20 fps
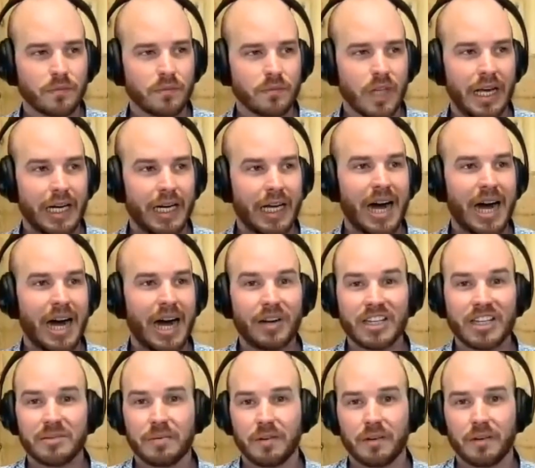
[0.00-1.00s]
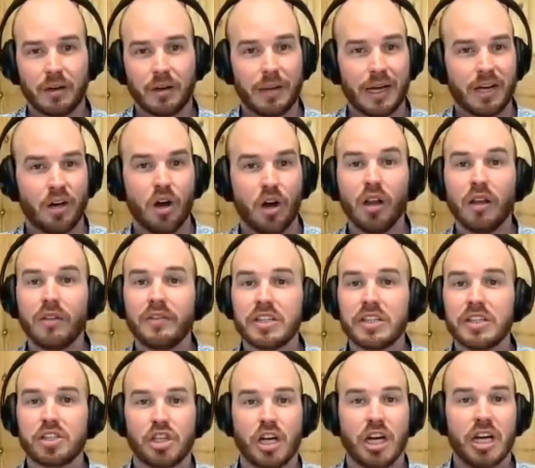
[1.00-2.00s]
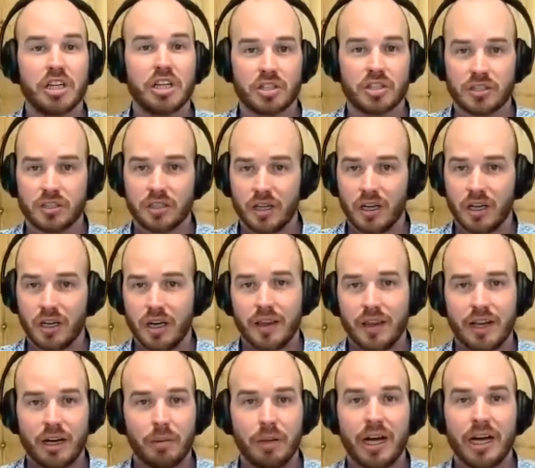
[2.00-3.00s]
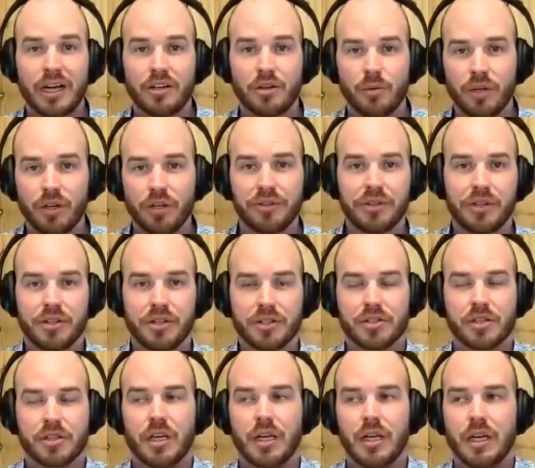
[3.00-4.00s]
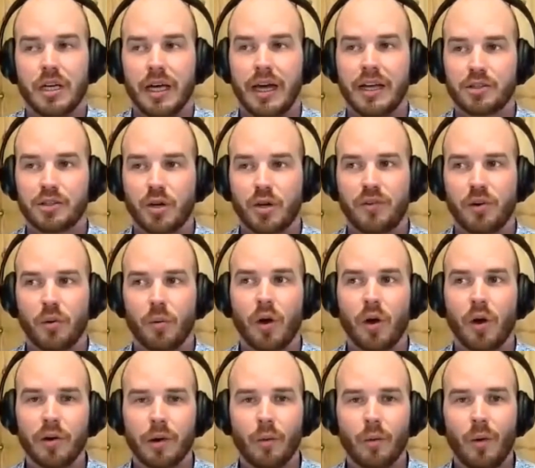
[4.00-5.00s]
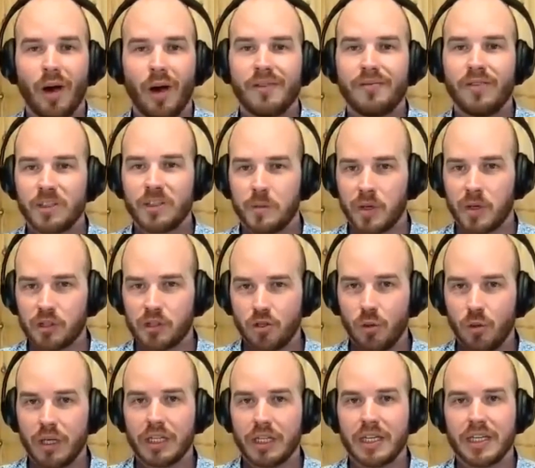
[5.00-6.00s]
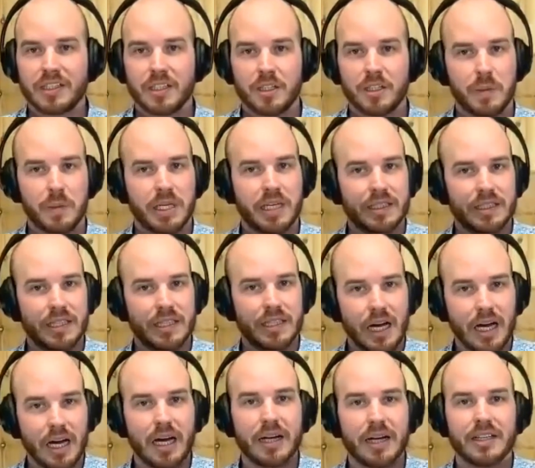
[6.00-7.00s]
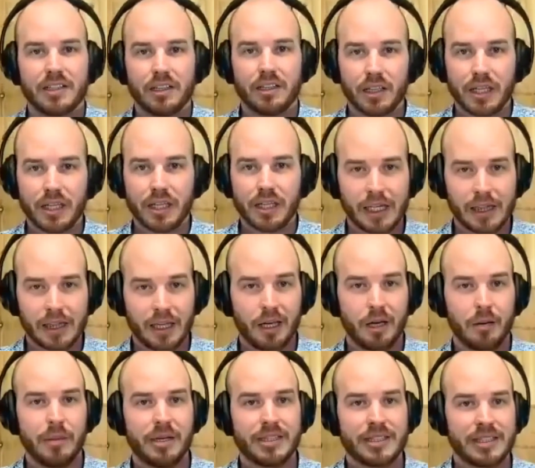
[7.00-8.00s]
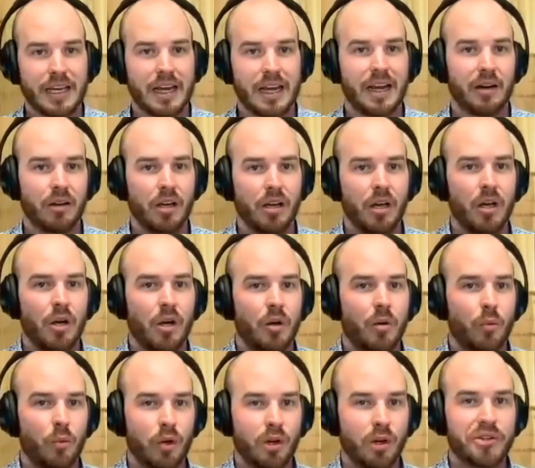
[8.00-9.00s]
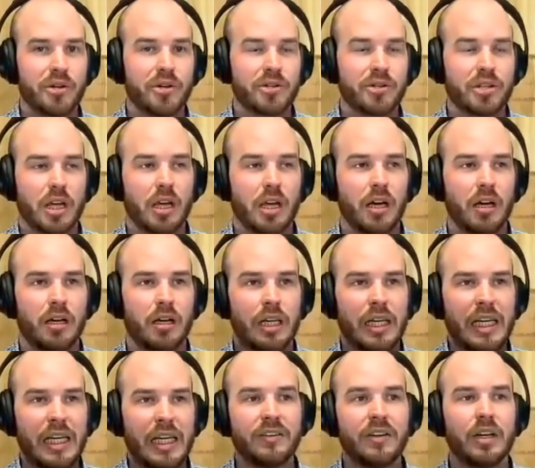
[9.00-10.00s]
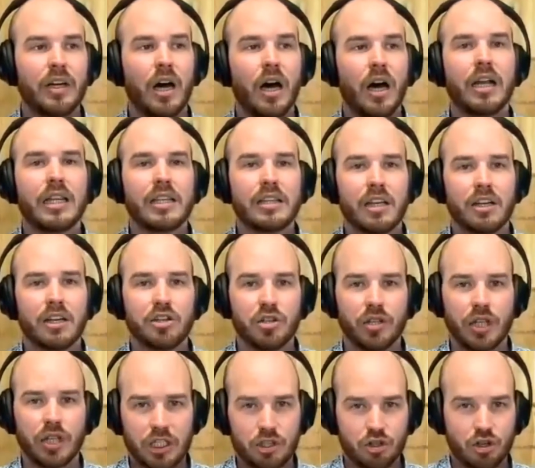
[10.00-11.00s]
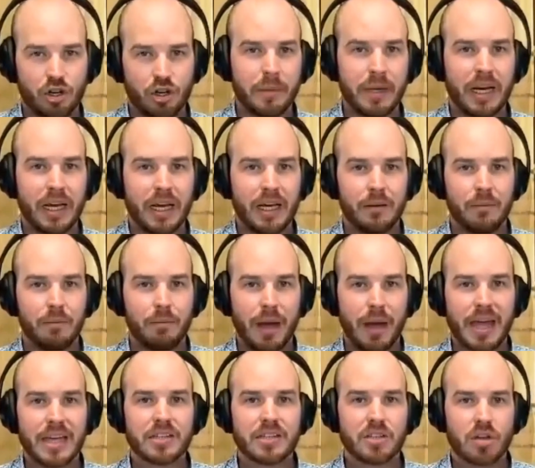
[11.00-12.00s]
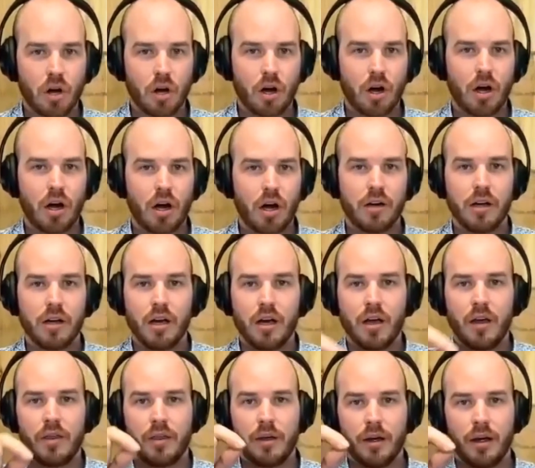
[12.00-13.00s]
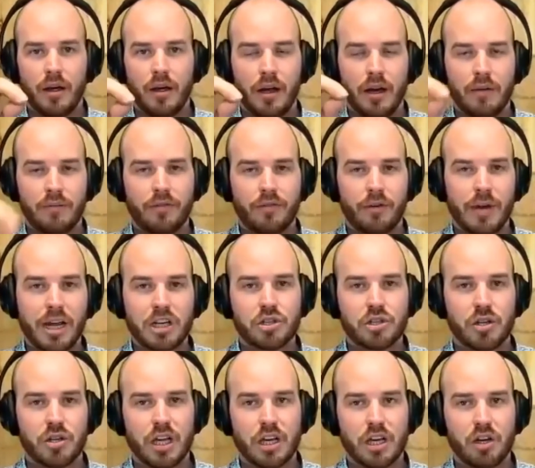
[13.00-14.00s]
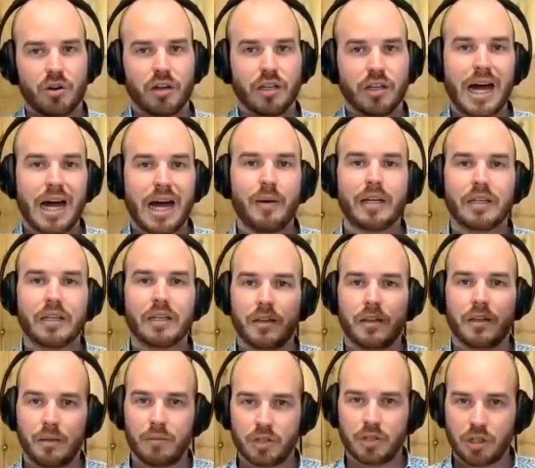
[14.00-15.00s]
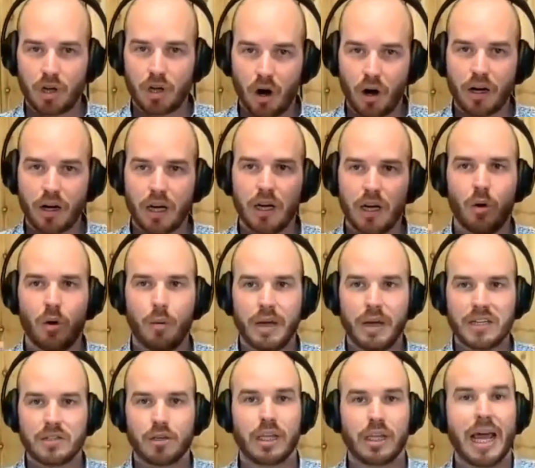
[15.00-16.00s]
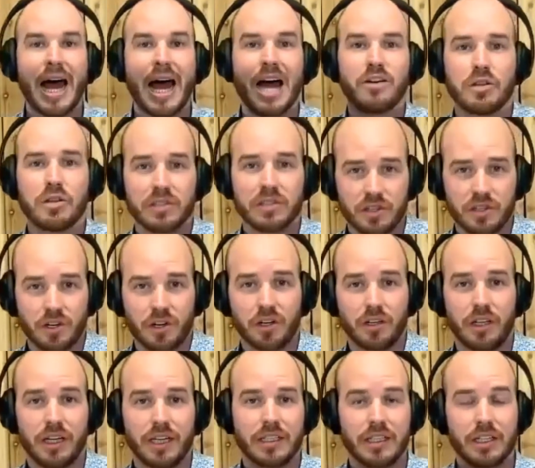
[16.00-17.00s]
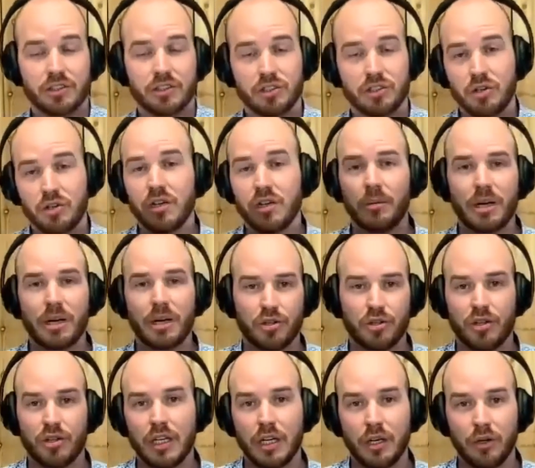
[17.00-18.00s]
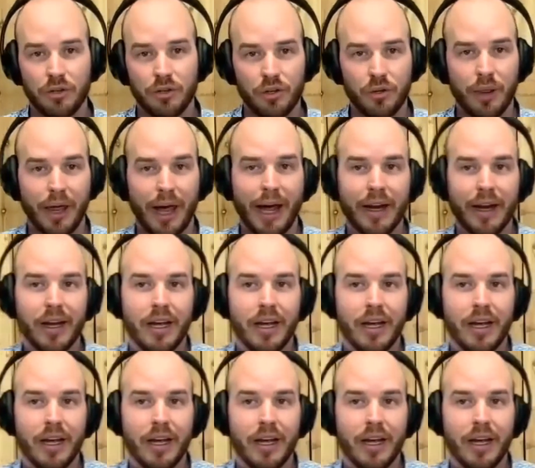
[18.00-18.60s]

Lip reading: and got Facebook to make all of these changes that applied to realtors. And so if you're wondering why Facebook is doing this, it's because HUD is looking at them and saying realtors can even unintentionally discriminate based on the information that you're allowing them to target or based on the addresses they're collecting. So you need to make sure that they don't do that.